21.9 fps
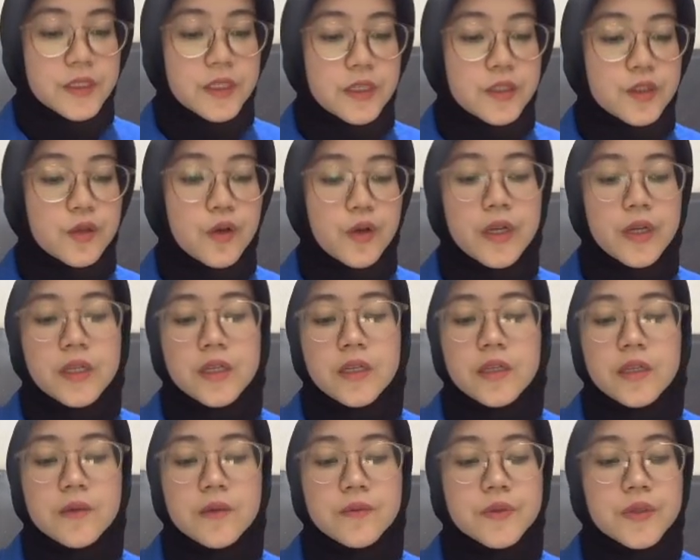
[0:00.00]
So in the
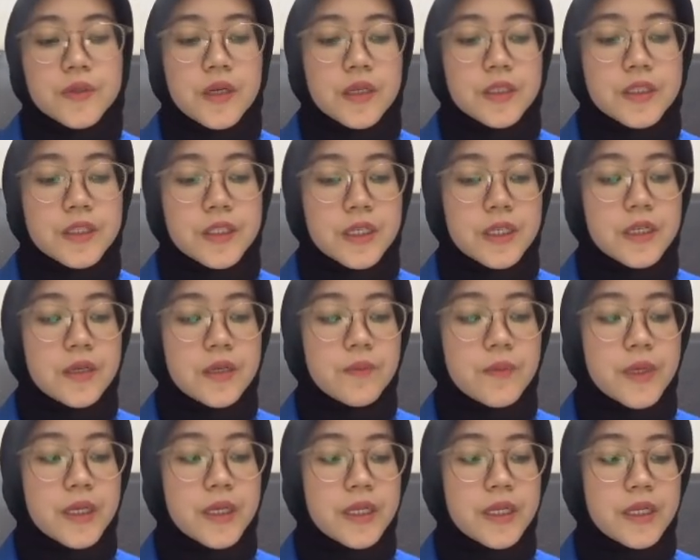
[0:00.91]
deep structure, the
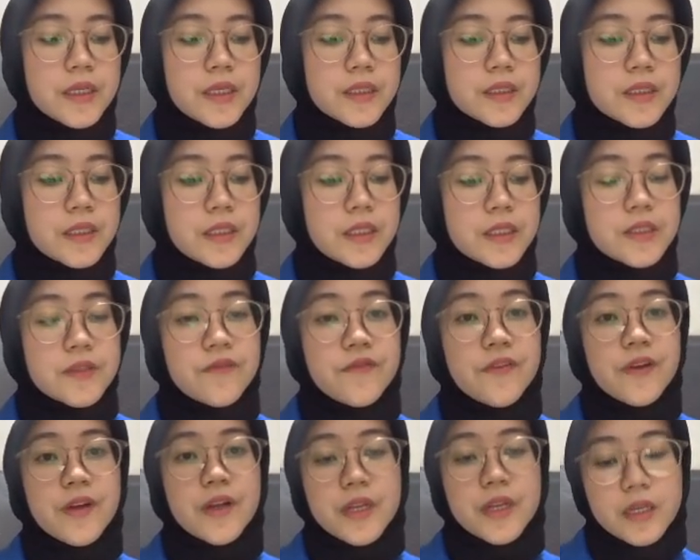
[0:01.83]
meaning is
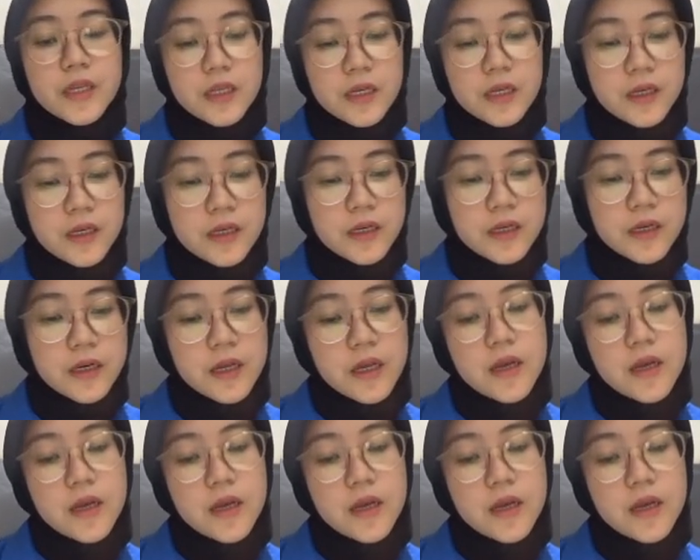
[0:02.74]
very clear.